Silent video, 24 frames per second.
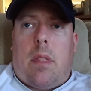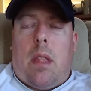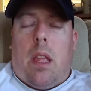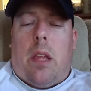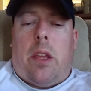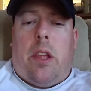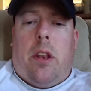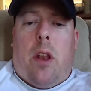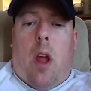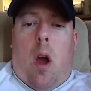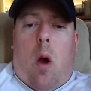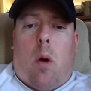
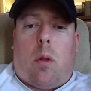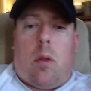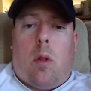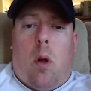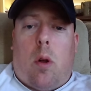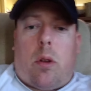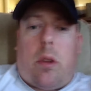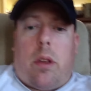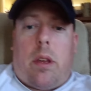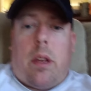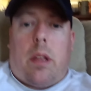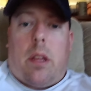you know,
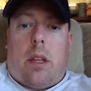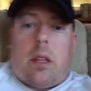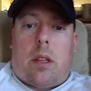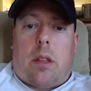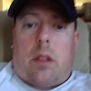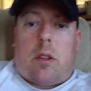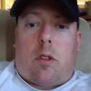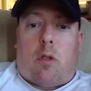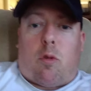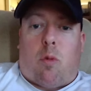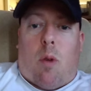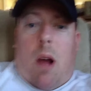look,
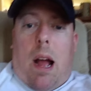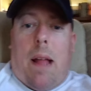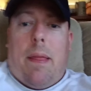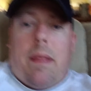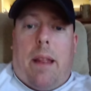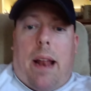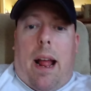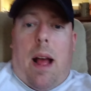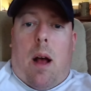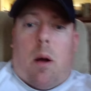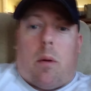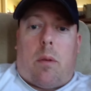grind it
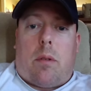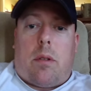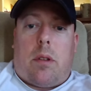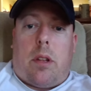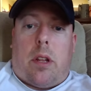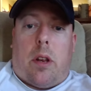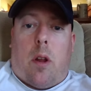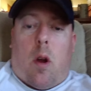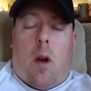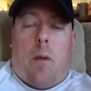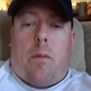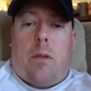out.
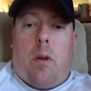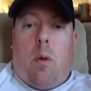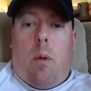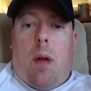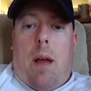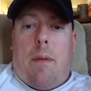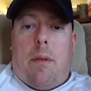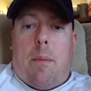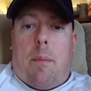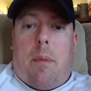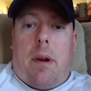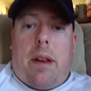You know, if you don't
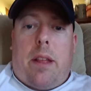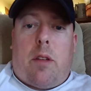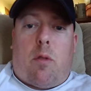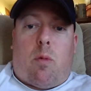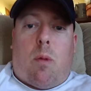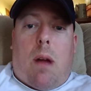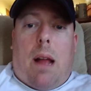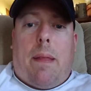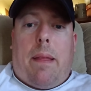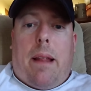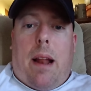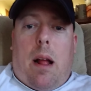have the money,
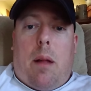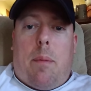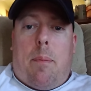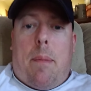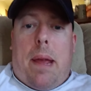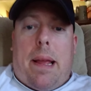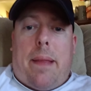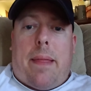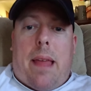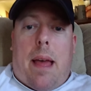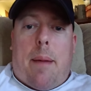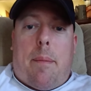grind it out and
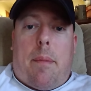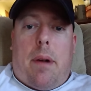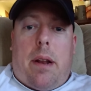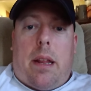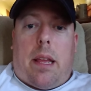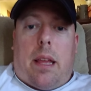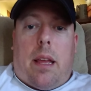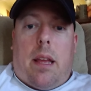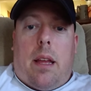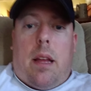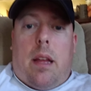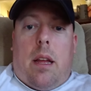make that
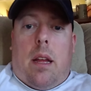money.